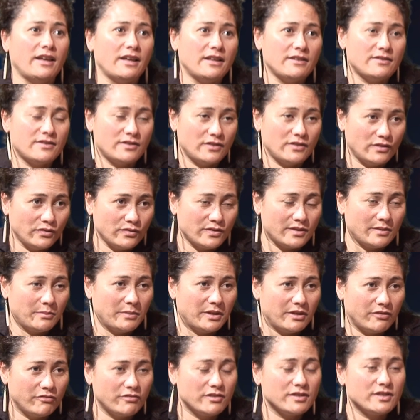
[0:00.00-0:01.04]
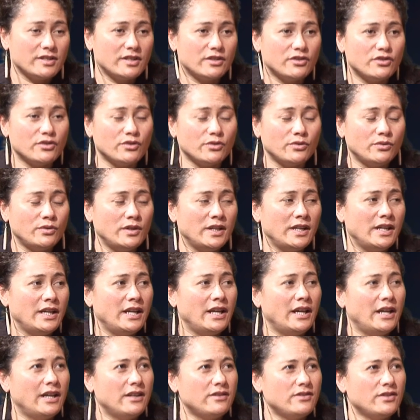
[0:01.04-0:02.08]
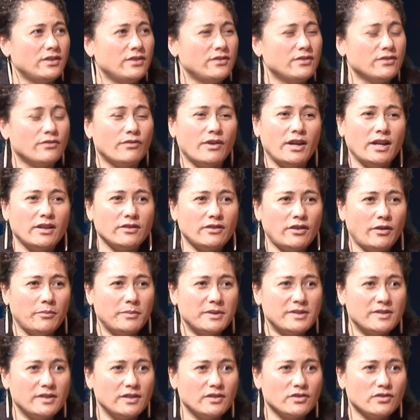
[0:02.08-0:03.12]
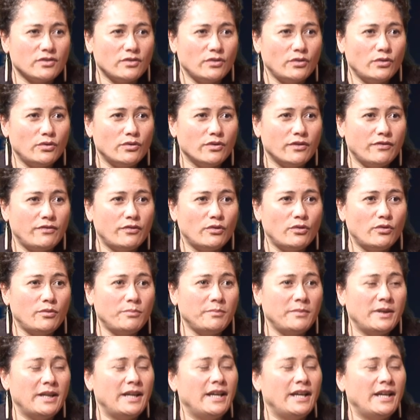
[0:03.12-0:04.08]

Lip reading: is still some of the residual issues around homosexual law reform.